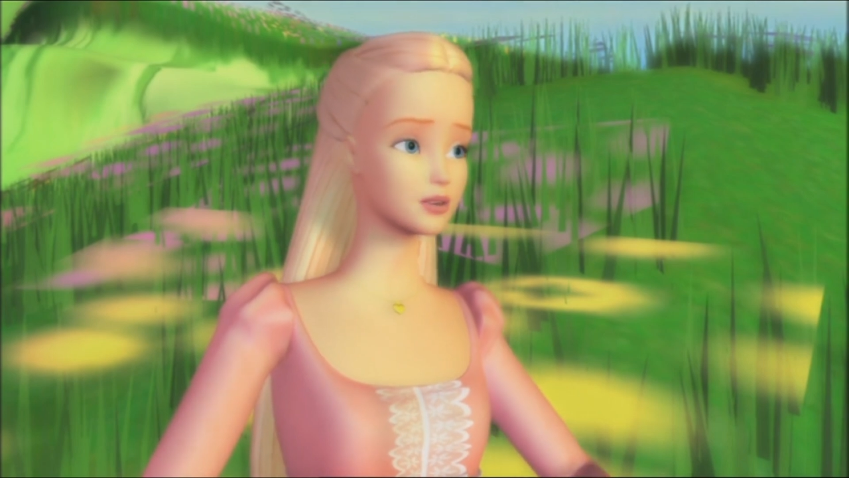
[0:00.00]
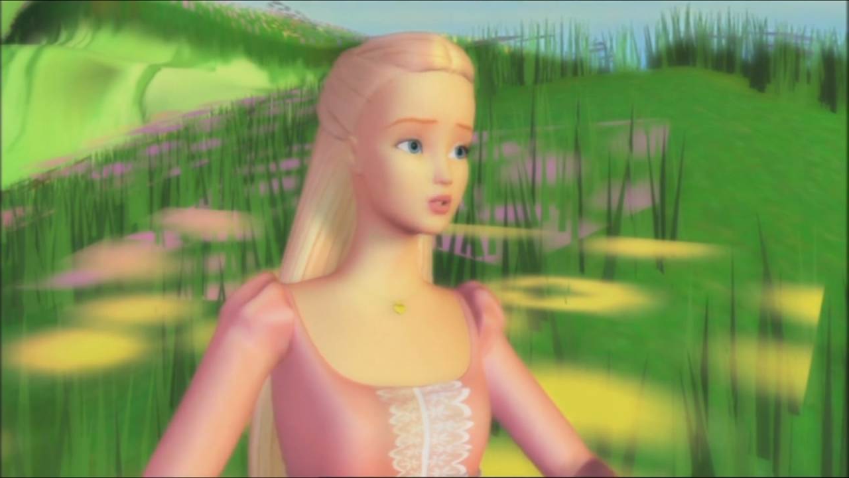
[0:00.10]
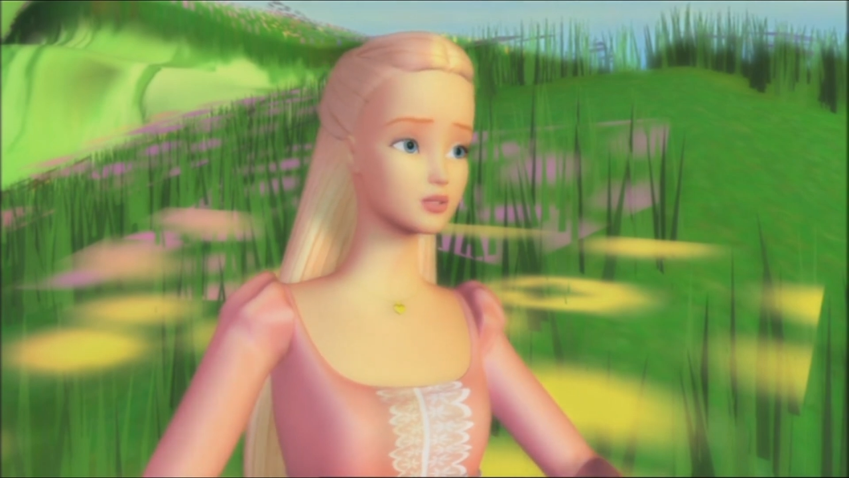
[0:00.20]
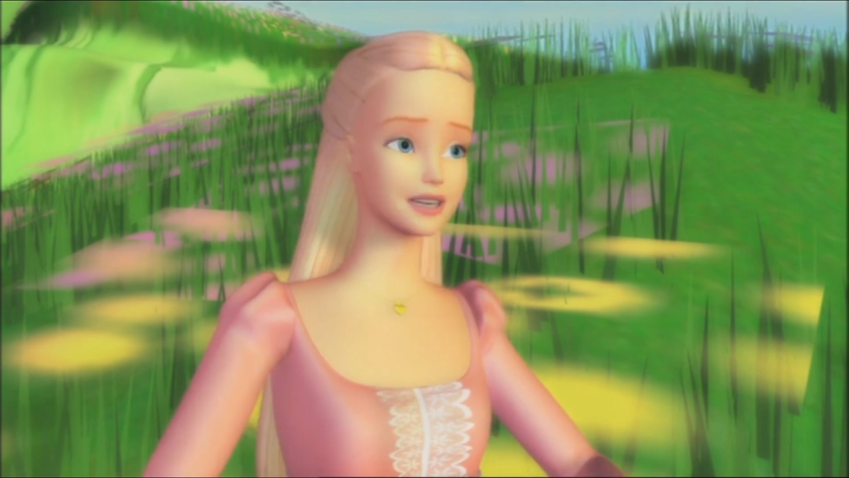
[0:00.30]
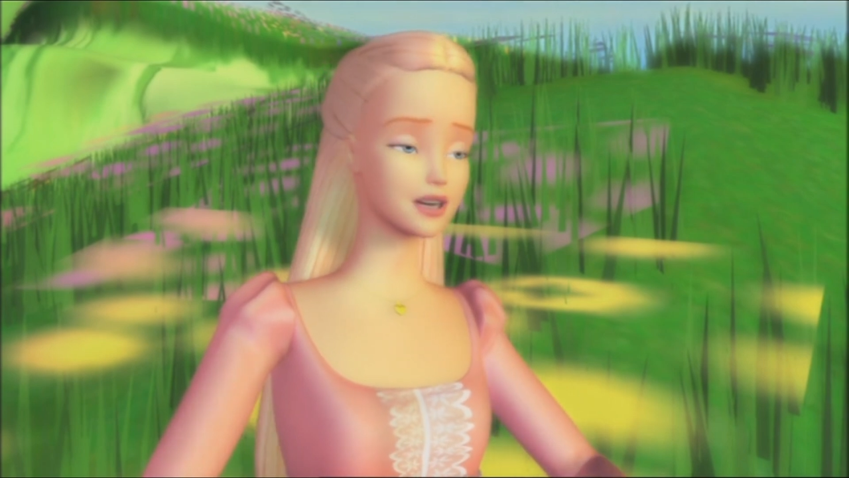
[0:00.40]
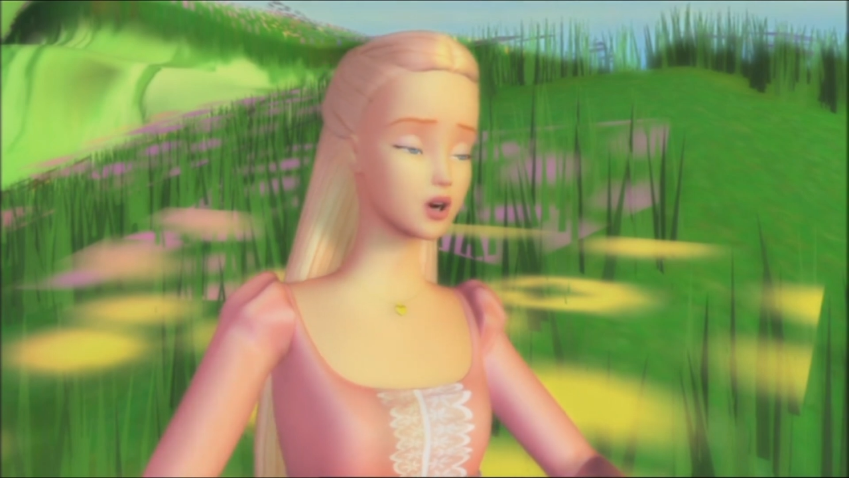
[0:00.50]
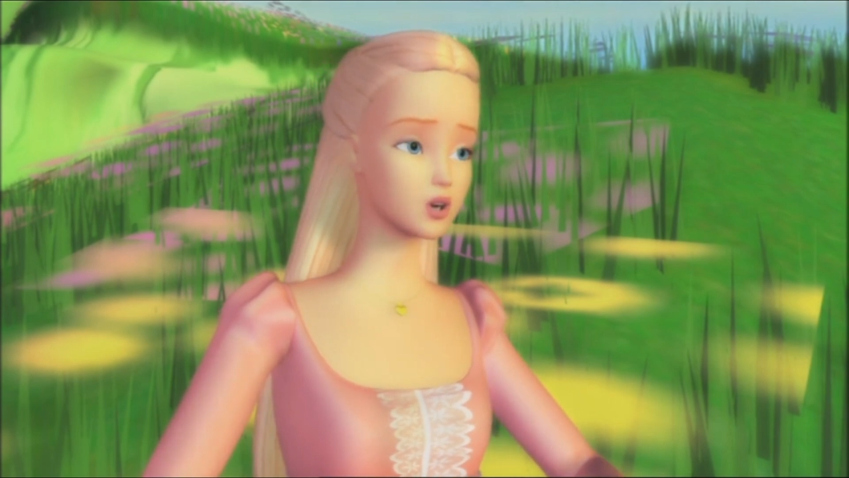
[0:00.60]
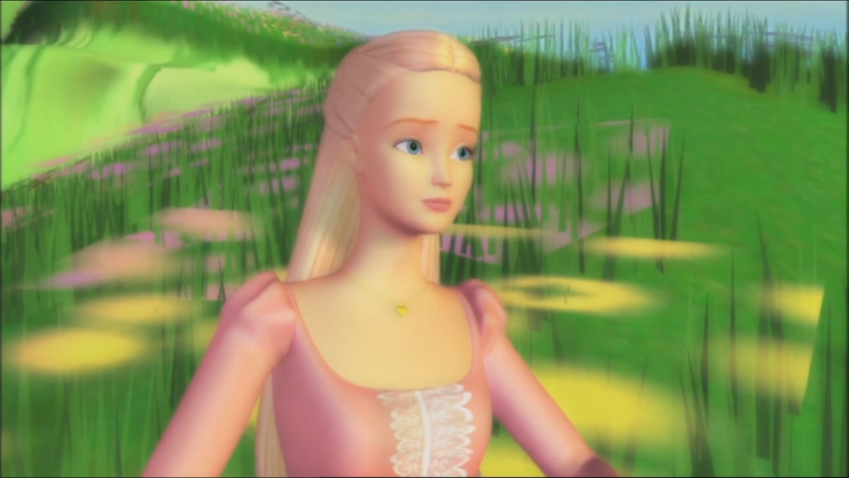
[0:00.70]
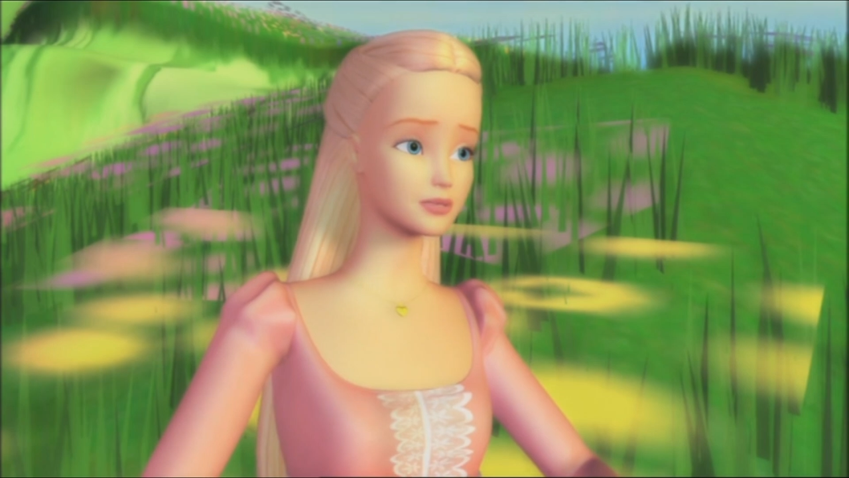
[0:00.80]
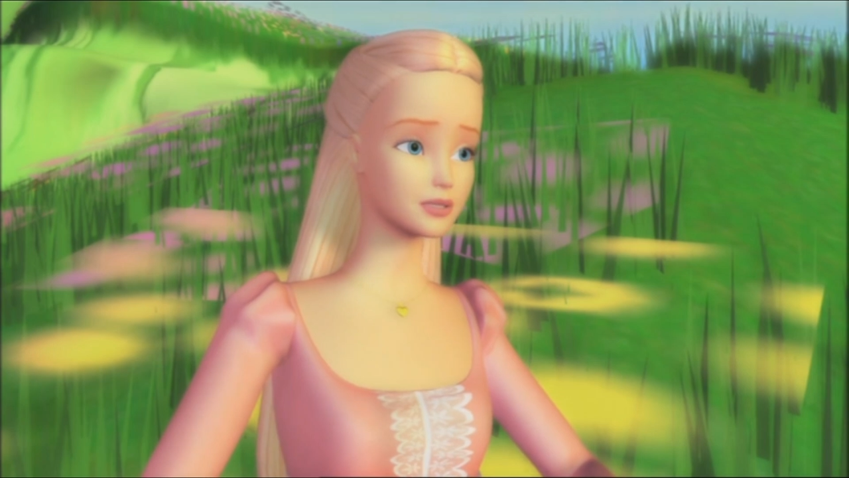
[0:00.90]
only
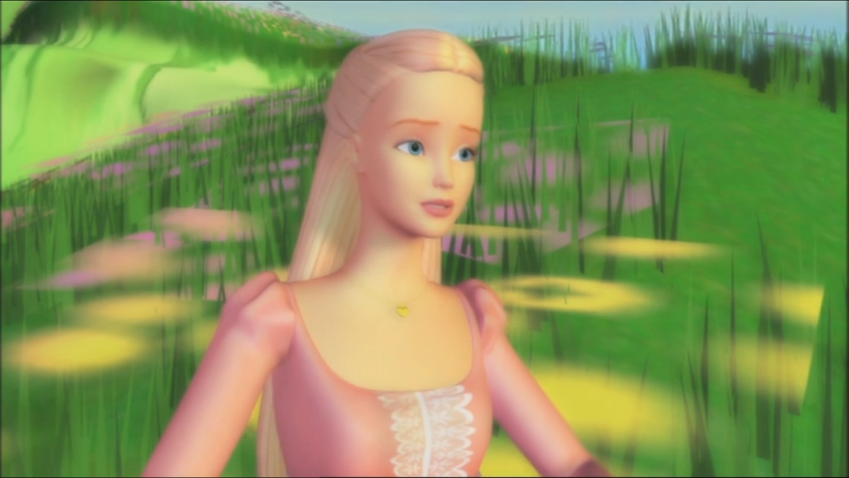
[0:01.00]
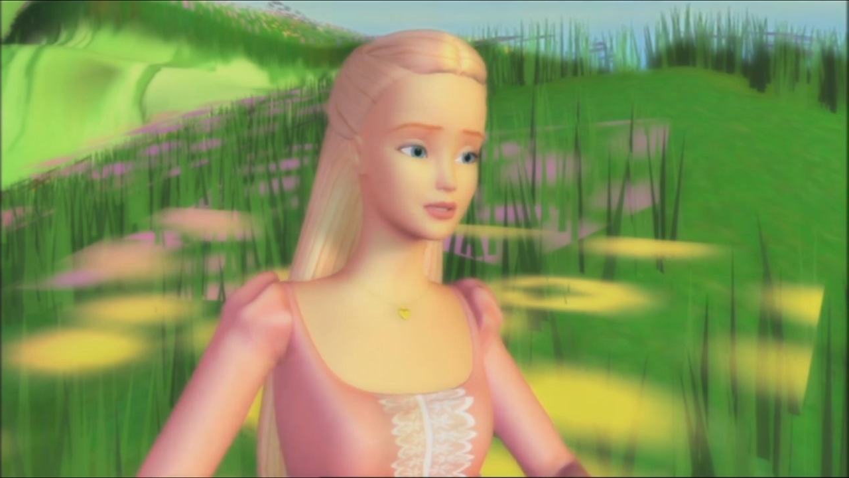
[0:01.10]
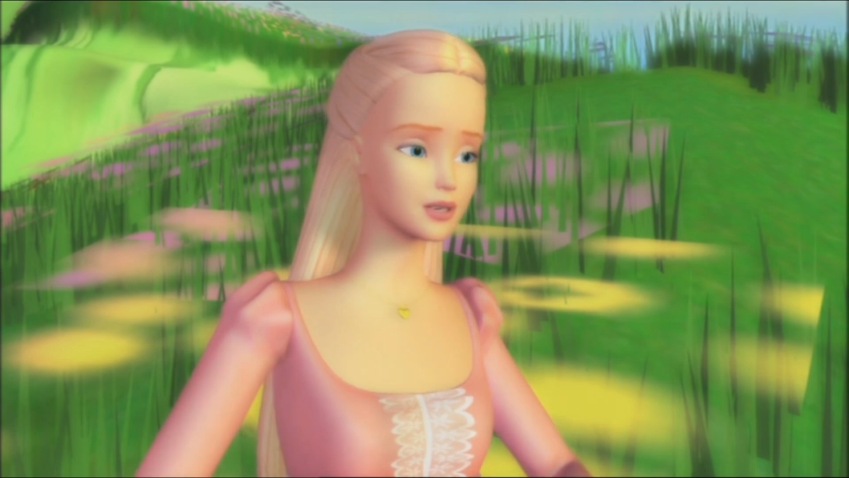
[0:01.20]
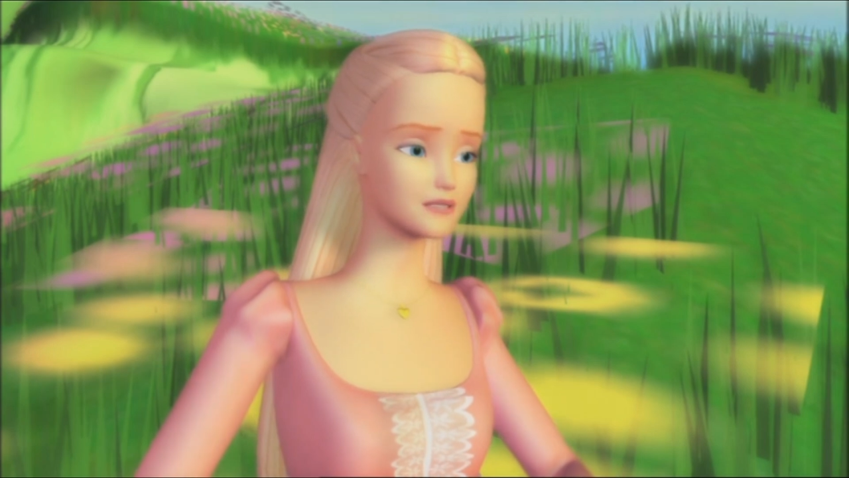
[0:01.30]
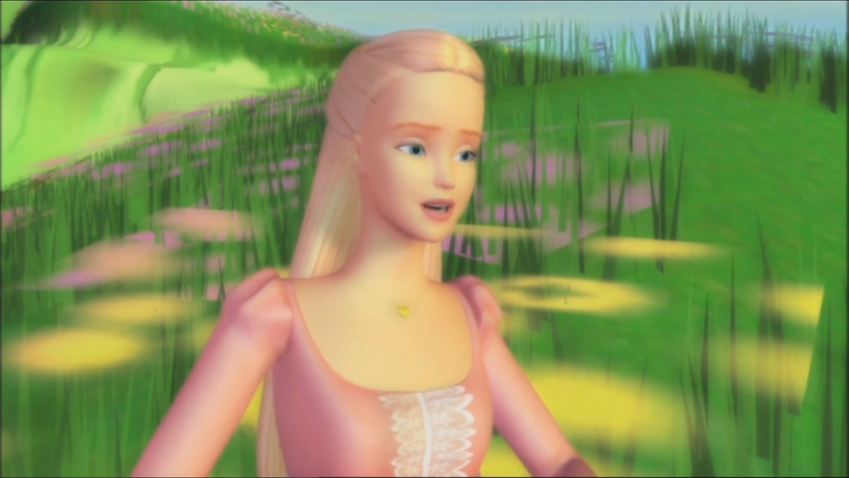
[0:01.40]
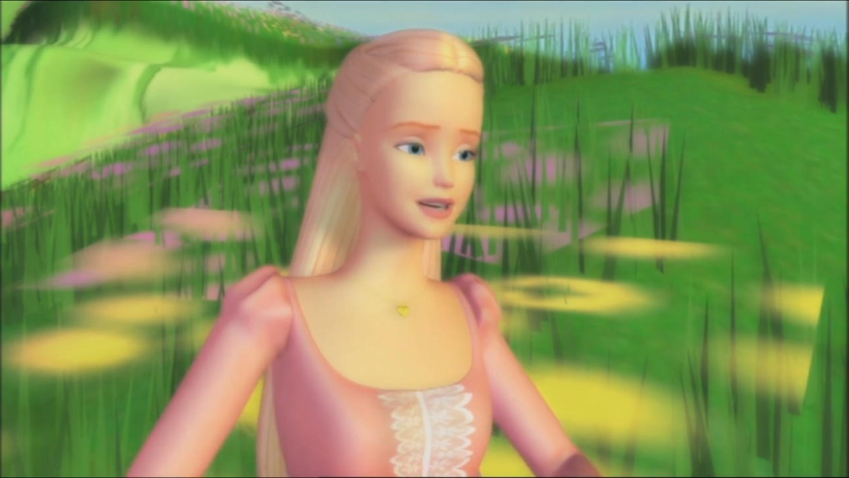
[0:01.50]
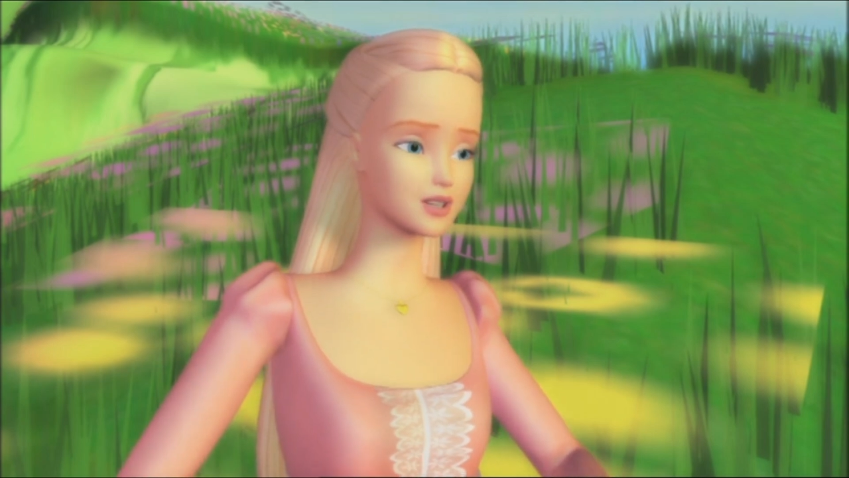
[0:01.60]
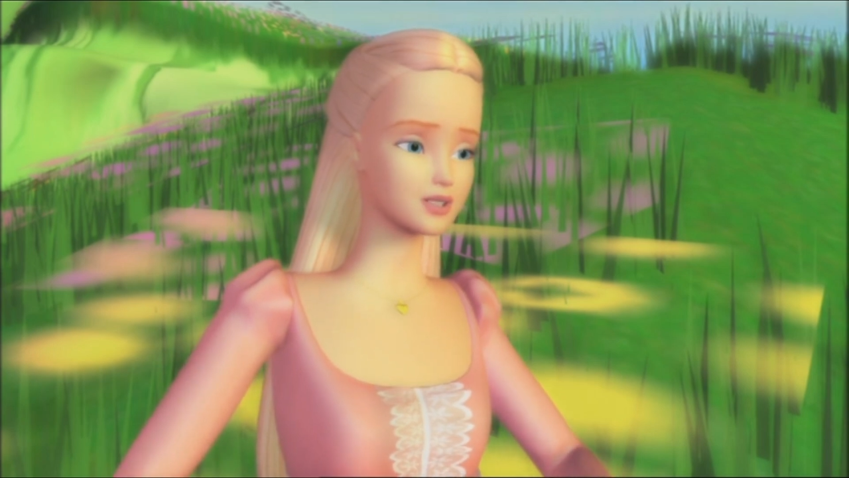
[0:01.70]
hope. If I could